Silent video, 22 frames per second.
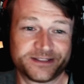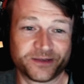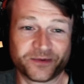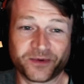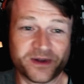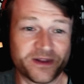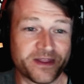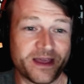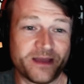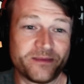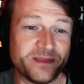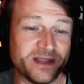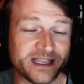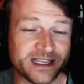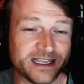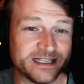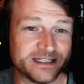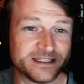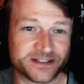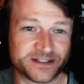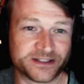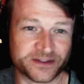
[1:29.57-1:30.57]
to where that
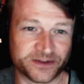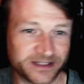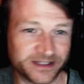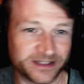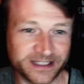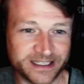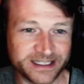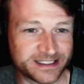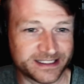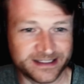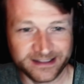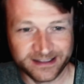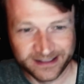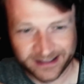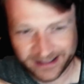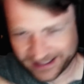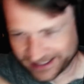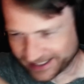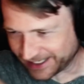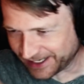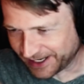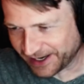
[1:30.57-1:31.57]
begins, or at least
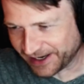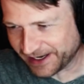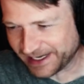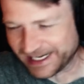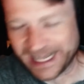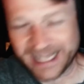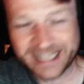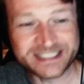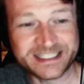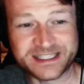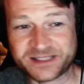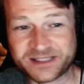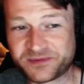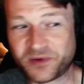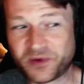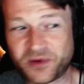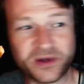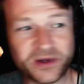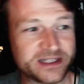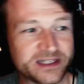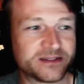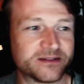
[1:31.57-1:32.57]
uh, an access
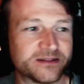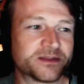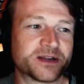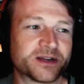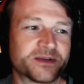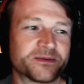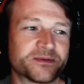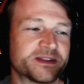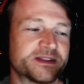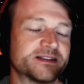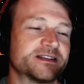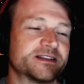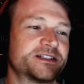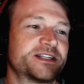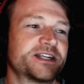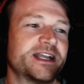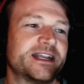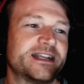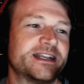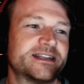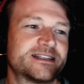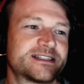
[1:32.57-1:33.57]
point somewhere within the
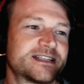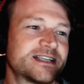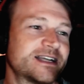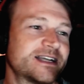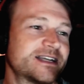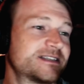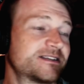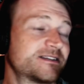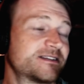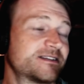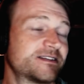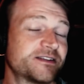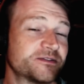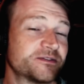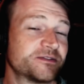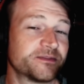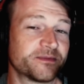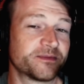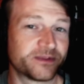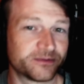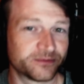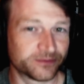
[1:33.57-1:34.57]
chain decides to do
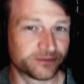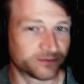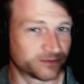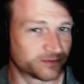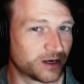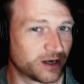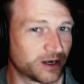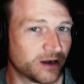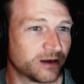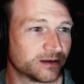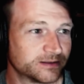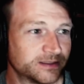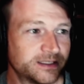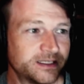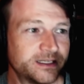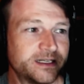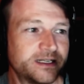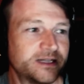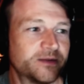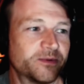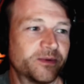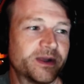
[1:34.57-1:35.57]
something wrong.
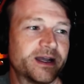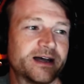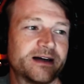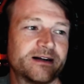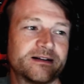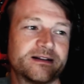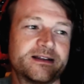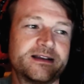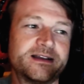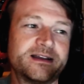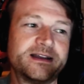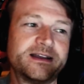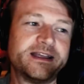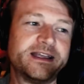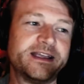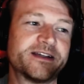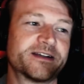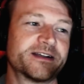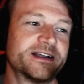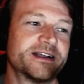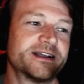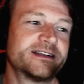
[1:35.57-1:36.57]
Well,
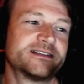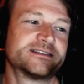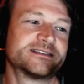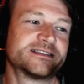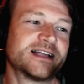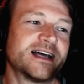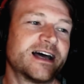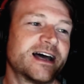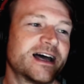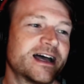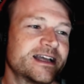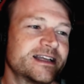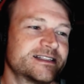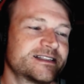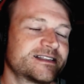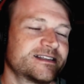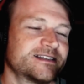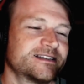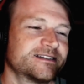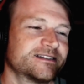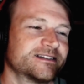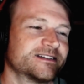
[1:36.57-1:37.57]
herein
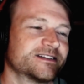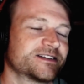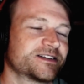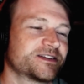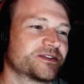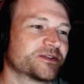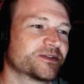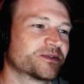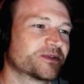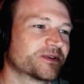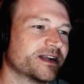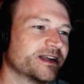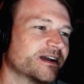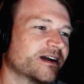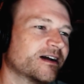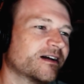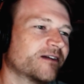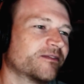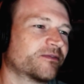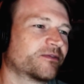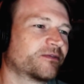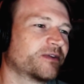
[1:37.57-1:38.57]
lies the story
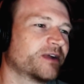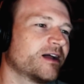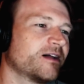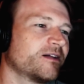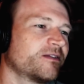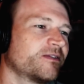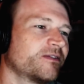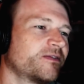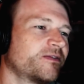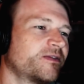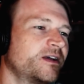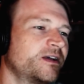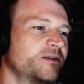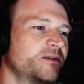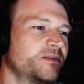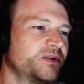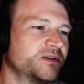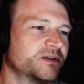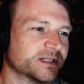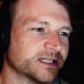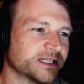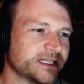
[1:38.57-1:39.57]
of Ralph
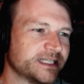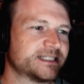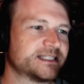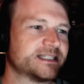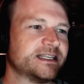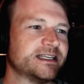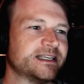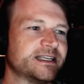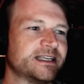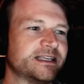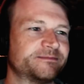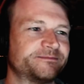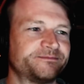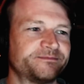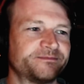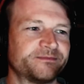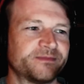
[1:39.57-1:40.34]
Puglisi,